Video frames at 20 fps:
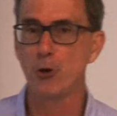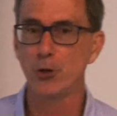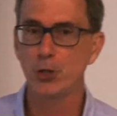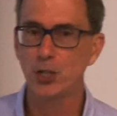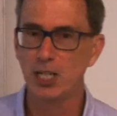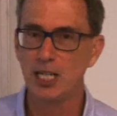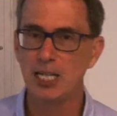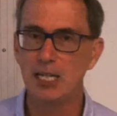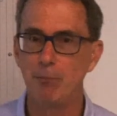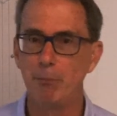
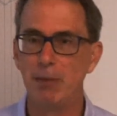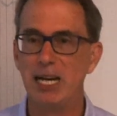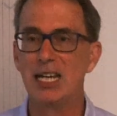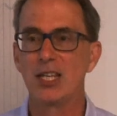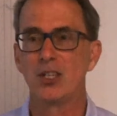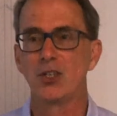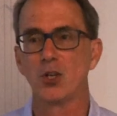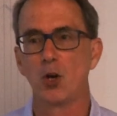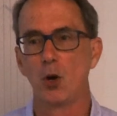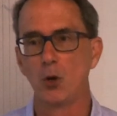thirteen
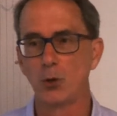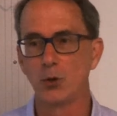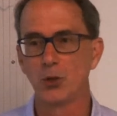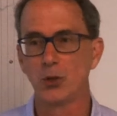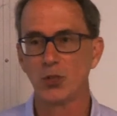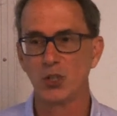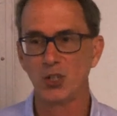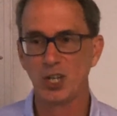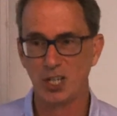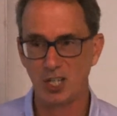minutes on
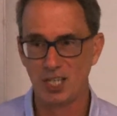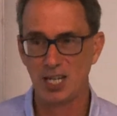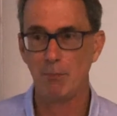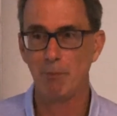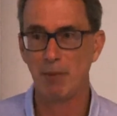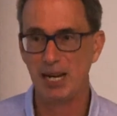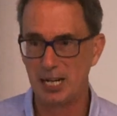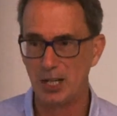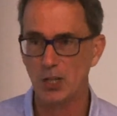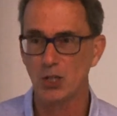sixty
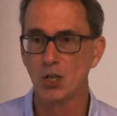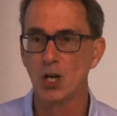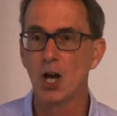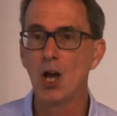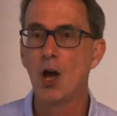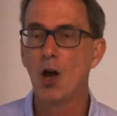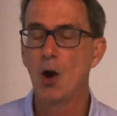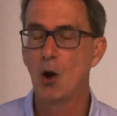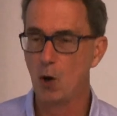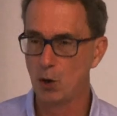minutes
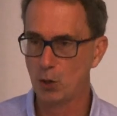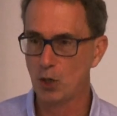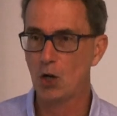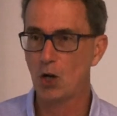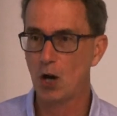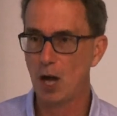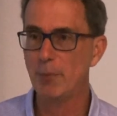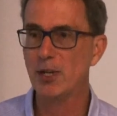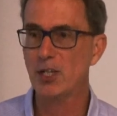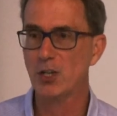on
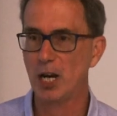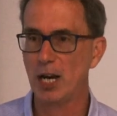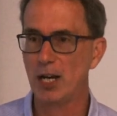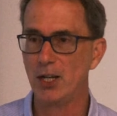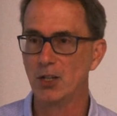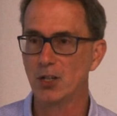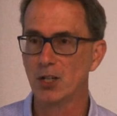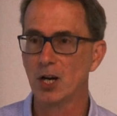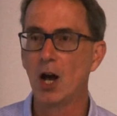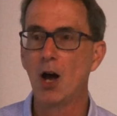climate
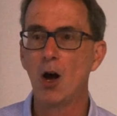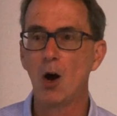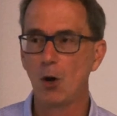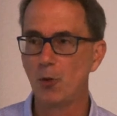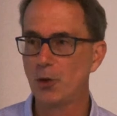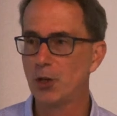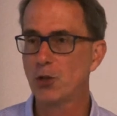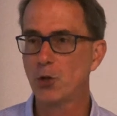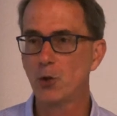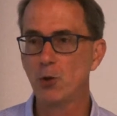change,
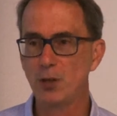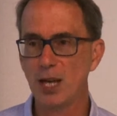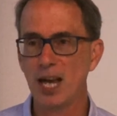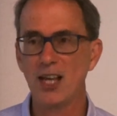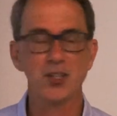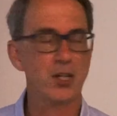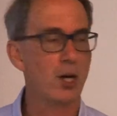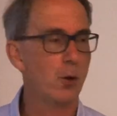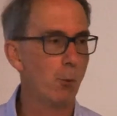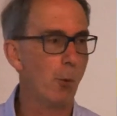on the two
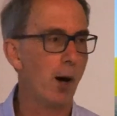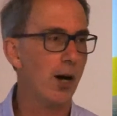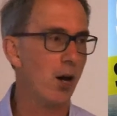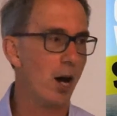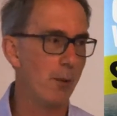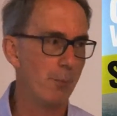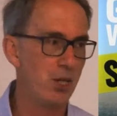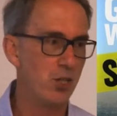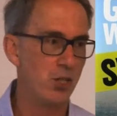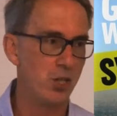thousand one
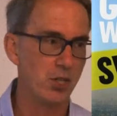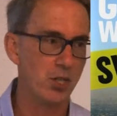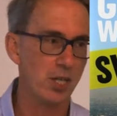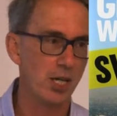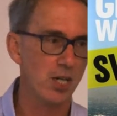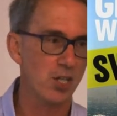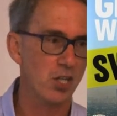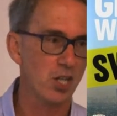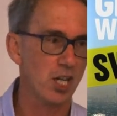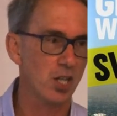I P C
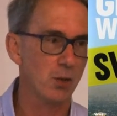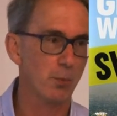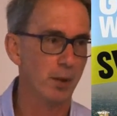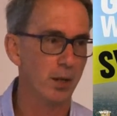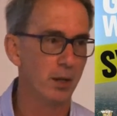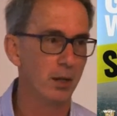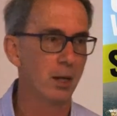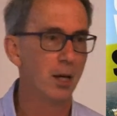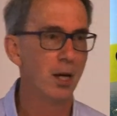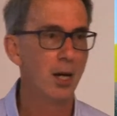C assessment.